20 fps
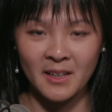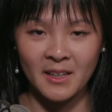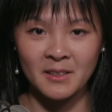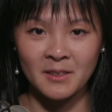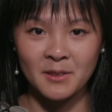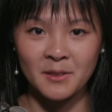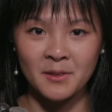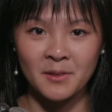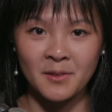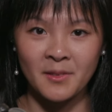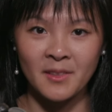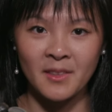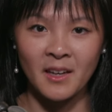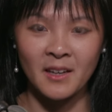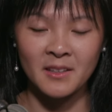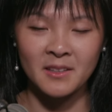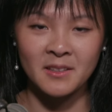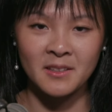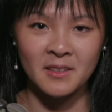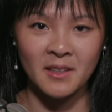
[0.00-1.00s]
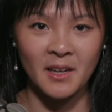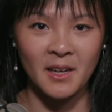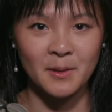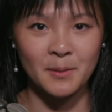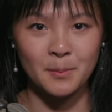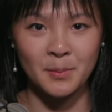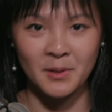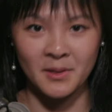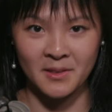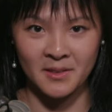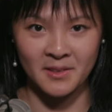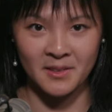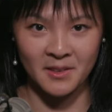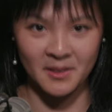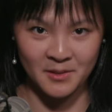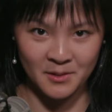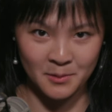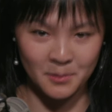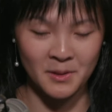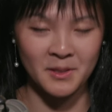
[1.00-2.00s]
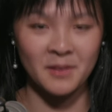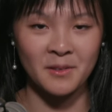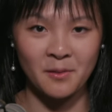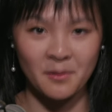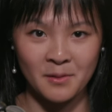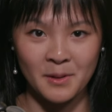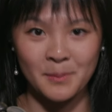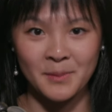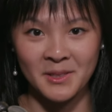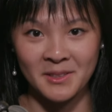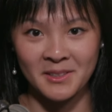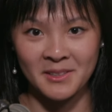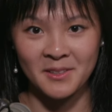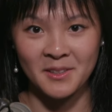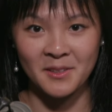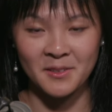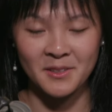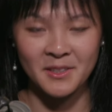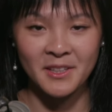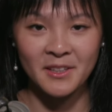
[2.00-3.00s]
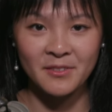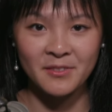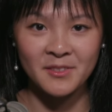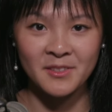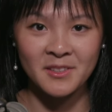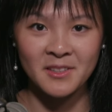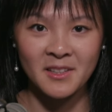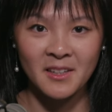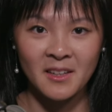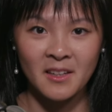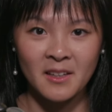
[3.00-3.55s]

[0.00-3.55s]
I learned that he had put the $23 million gift